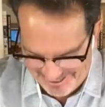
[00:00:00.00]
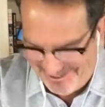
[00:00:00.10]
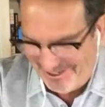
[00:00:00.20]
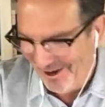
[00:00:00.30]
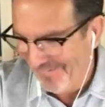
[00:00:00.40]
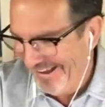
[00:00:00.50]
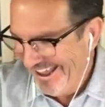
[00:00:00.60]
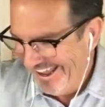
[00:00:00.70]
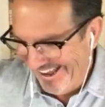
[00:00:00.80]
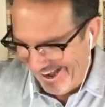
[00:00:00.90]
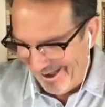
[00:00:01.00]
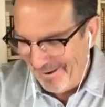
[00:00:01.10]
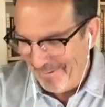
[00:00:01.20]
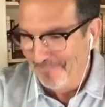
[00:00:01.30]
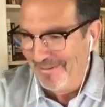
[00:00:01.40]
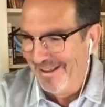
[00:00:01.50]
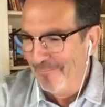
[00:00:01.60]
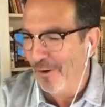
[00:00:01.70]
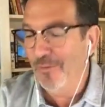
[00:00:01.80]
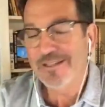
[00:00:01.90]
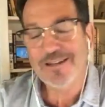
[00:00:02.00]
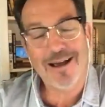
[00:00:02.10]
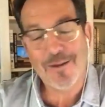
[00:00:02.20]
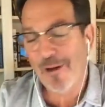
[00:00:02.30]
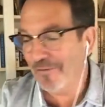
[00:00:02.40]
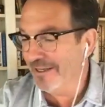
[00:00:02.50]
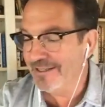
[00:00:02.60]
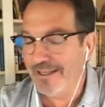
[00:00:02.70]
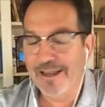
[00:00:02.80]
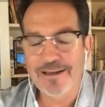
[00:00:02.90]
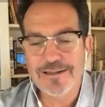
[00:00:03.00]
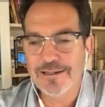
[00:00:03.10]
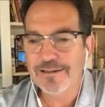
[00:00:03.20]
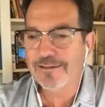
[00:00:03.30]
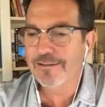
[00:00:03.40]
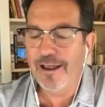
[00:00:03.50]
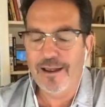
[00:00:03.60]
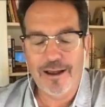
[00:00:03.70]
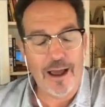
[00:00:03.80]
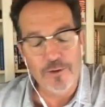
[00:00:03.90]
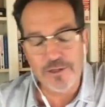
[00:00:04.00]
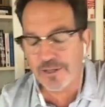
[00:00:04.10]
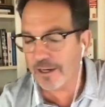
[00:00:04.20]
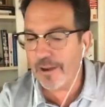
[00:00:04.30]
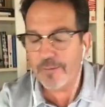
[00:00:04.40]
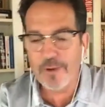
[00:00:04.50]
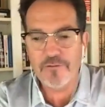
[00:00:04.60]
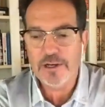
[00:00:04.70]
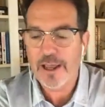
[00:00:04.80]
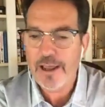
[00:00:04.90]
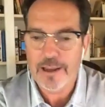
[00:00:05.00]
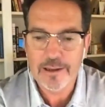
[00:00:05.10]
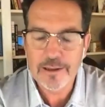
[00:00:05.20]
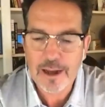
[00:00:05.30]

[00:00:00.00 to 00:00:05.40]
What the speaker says: So, but we talk about these things. We talk about them every day.